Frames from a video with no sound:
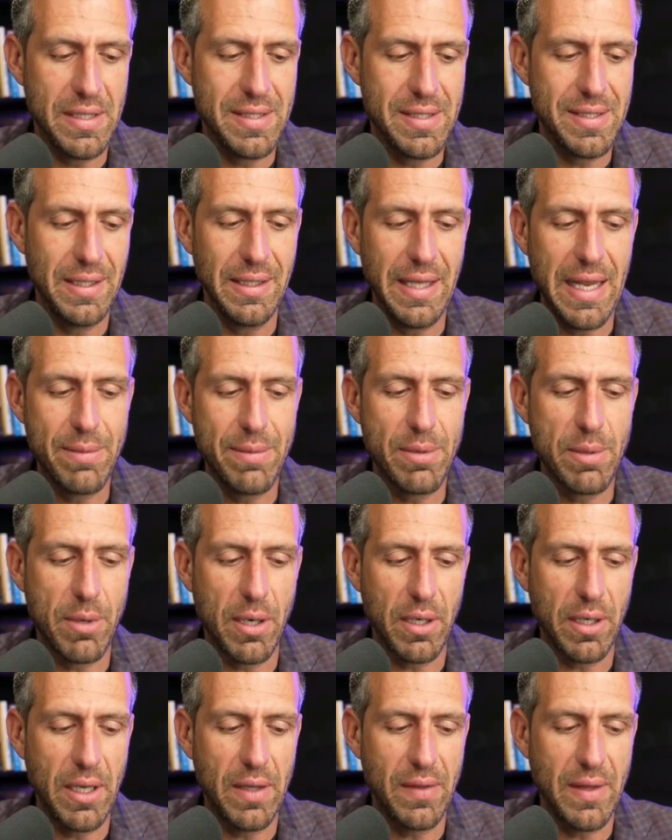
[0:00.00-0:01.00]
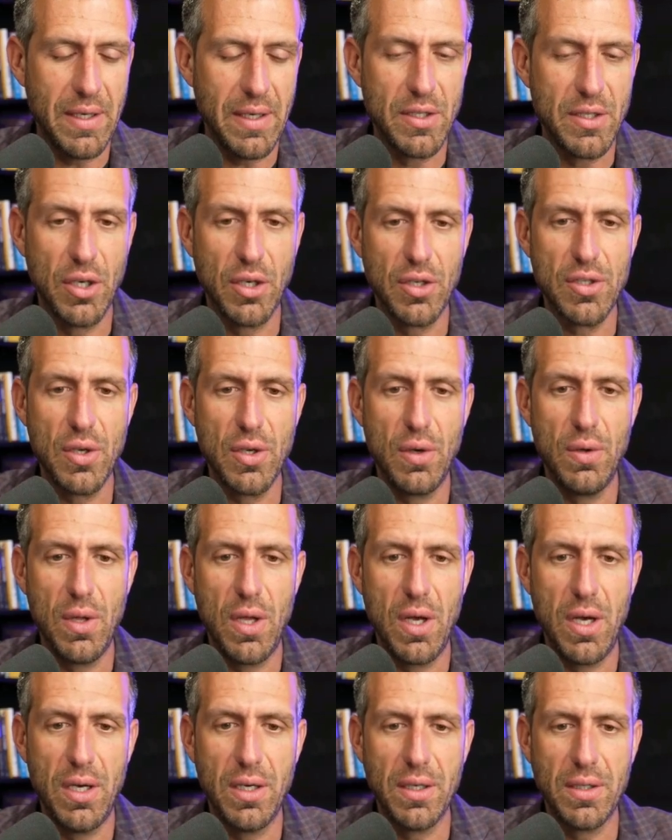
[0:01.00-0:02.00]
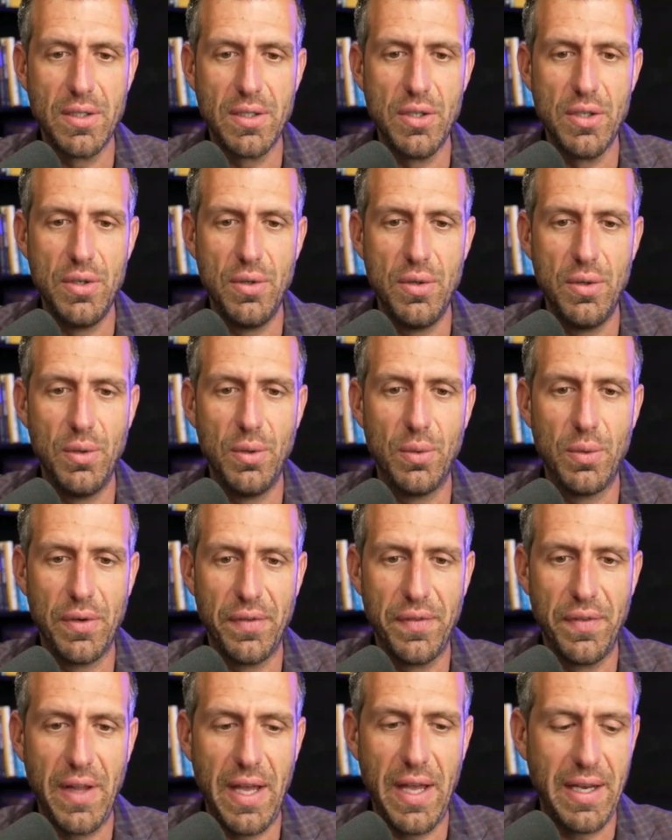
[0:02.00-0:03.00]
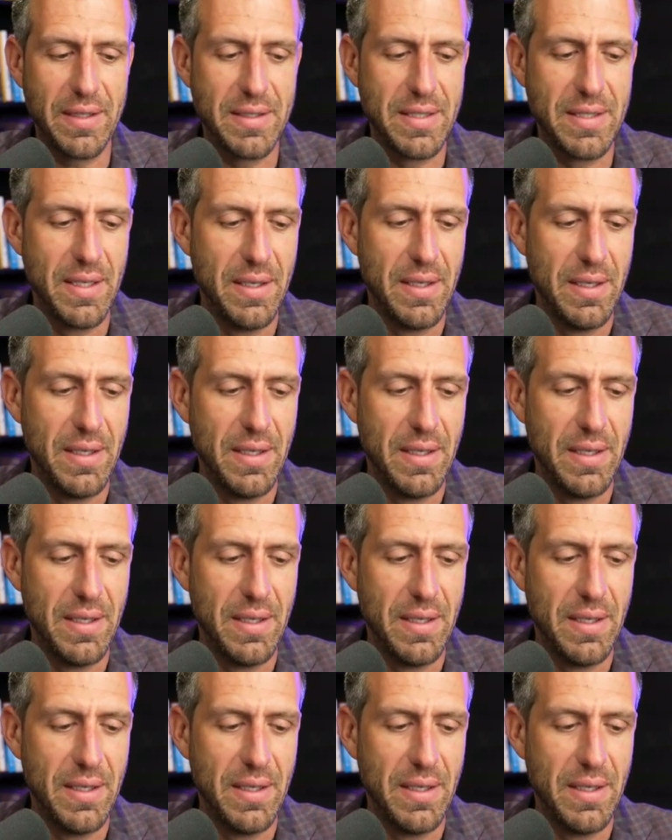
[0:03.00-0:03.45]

It's the labor market that took so long to reflect